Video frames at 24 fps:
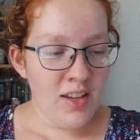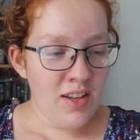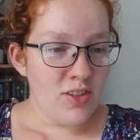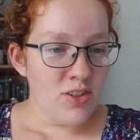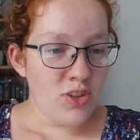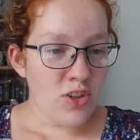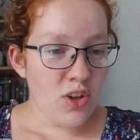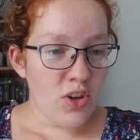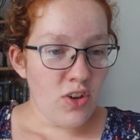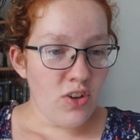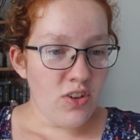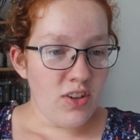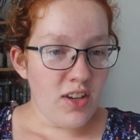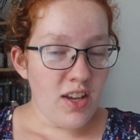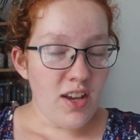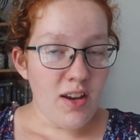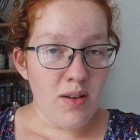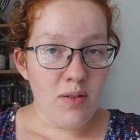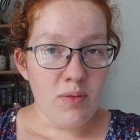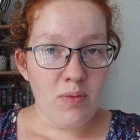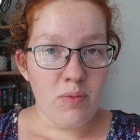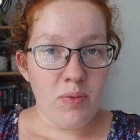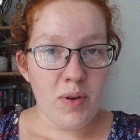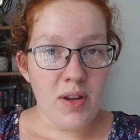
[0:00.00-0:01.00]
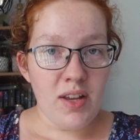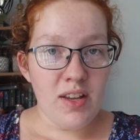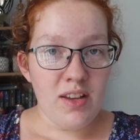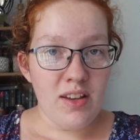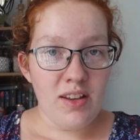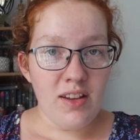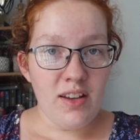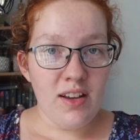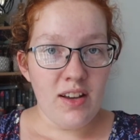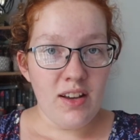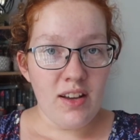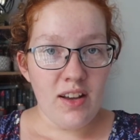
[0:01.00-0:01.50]
so yeah
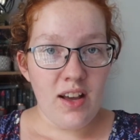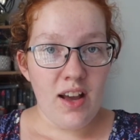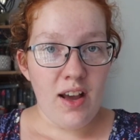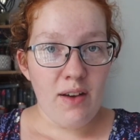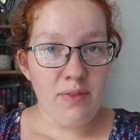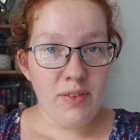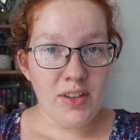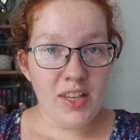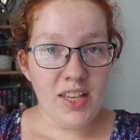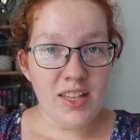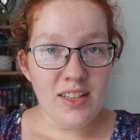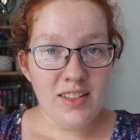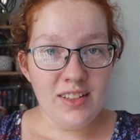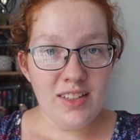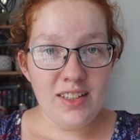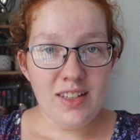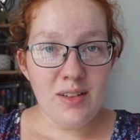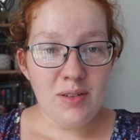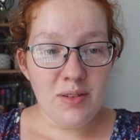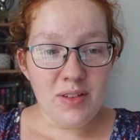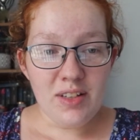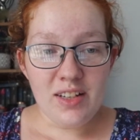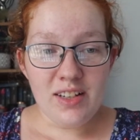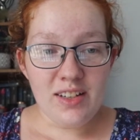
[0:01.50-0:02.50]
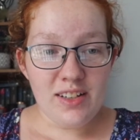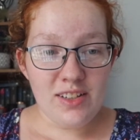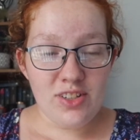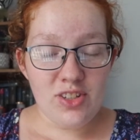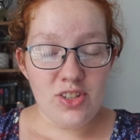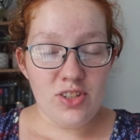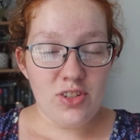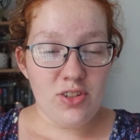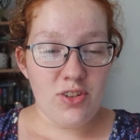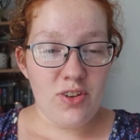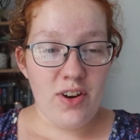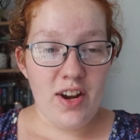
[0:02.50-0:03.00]
we have a kindy and
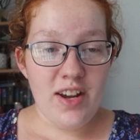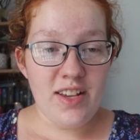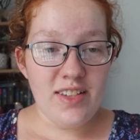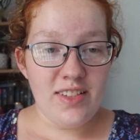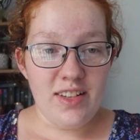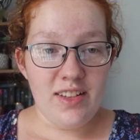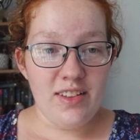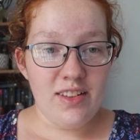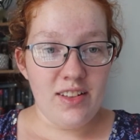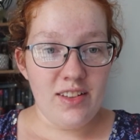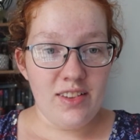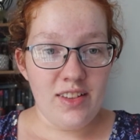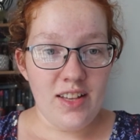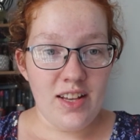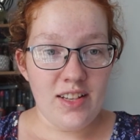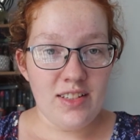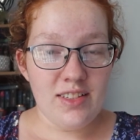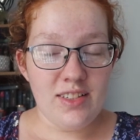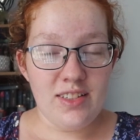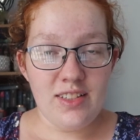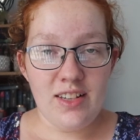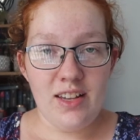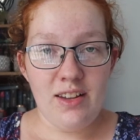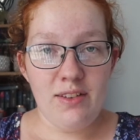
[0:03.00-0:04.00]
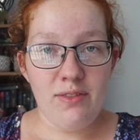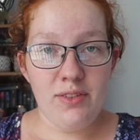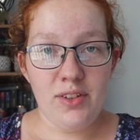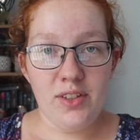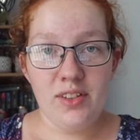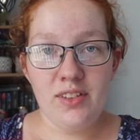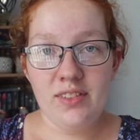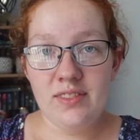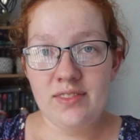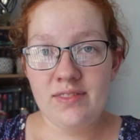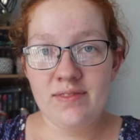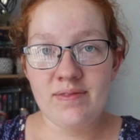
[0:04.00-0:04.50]
it's just crazy that that's
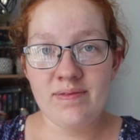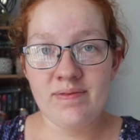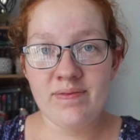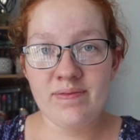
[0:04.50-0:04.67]
even